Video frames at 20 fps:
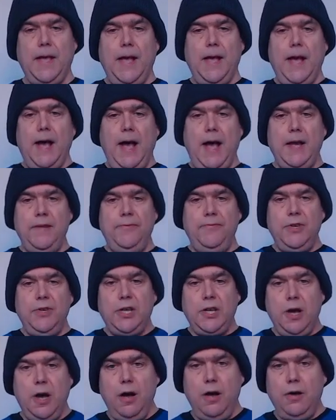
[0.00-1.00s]
And if you
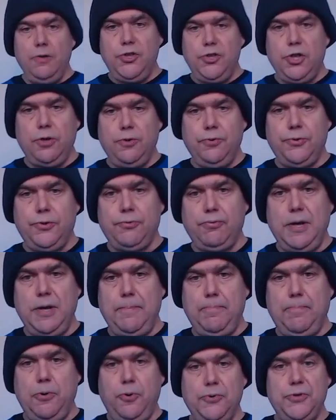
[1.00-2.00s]
can't juggle 3
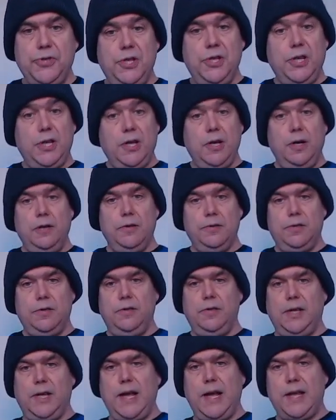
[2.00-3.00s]
balls and you can't do
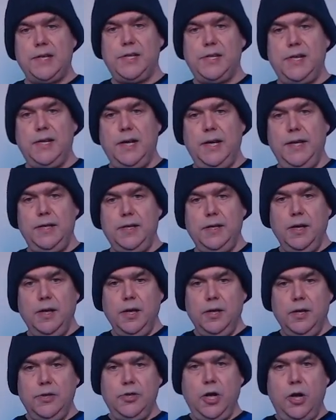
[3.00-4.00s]
the cascade,
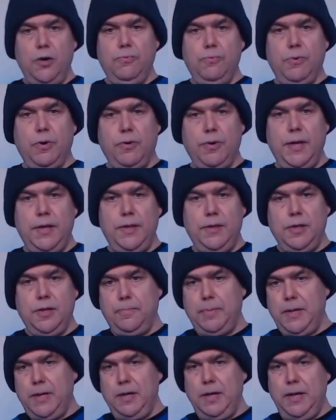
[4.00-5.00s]
don't worry, there'll
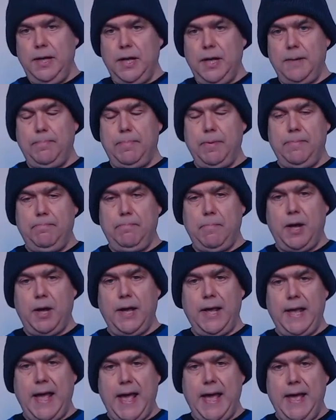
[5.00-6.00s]
be a link above my
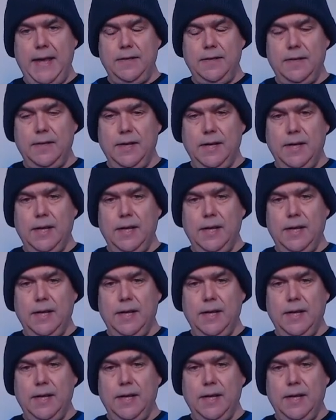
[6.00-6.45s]
head.